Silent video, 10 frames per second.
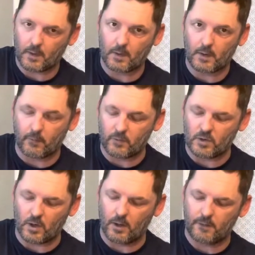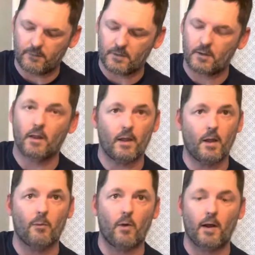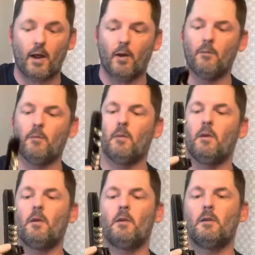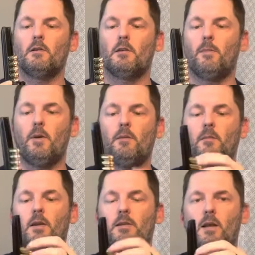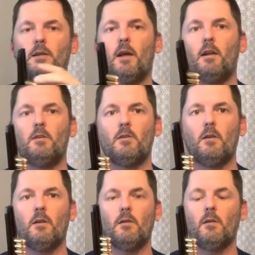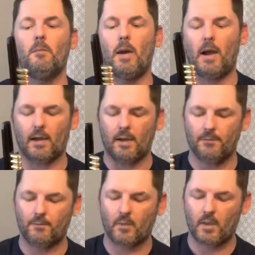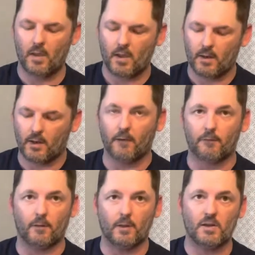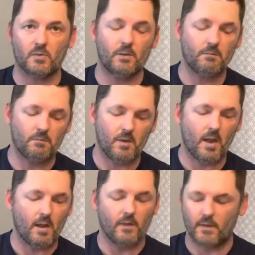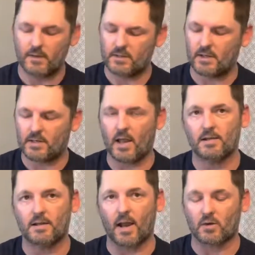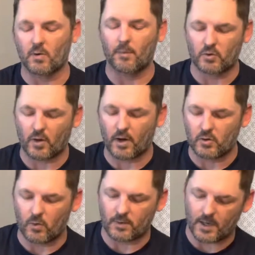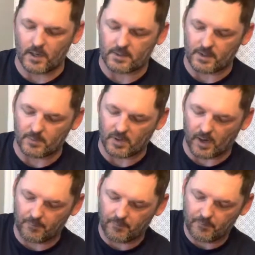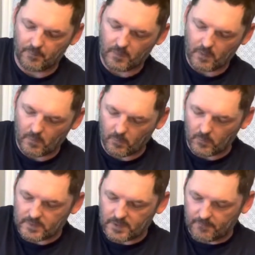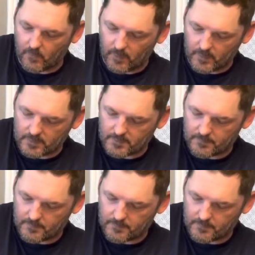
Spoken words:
Give it a gentle lift, and they come right out. Tip it, they slide down into the pocket. Now for this one, this is a 10 stack, so I'm gonna try to do all 10 at the same time. We'll see if it works.